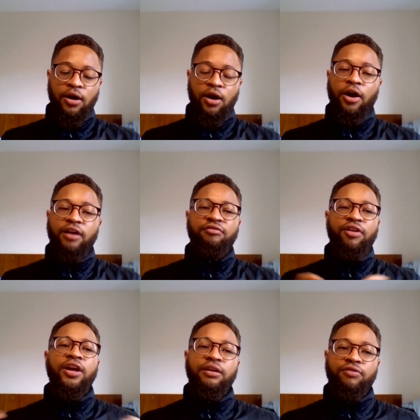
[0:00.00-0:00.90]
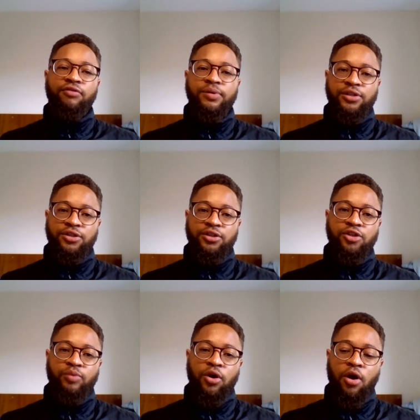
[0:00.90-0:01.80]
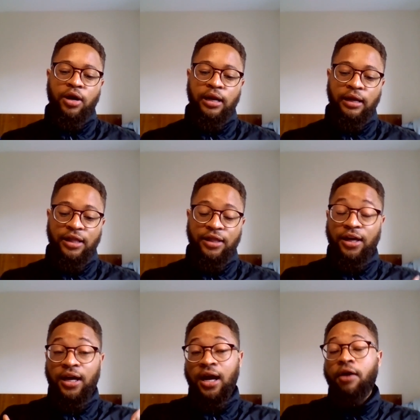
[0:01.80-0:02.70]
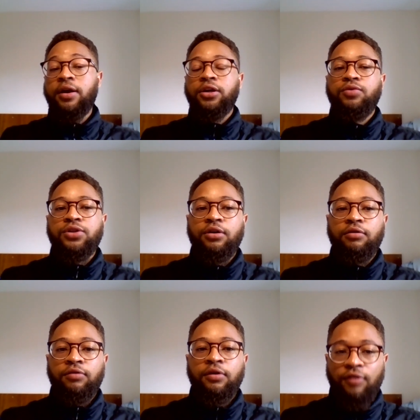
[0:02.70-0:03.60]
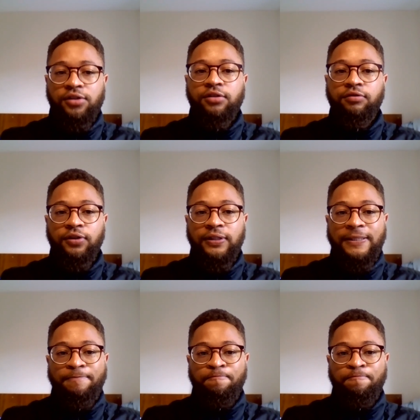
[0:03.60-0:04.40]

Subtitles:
are in very different positions regarding their current use of fossil fuels.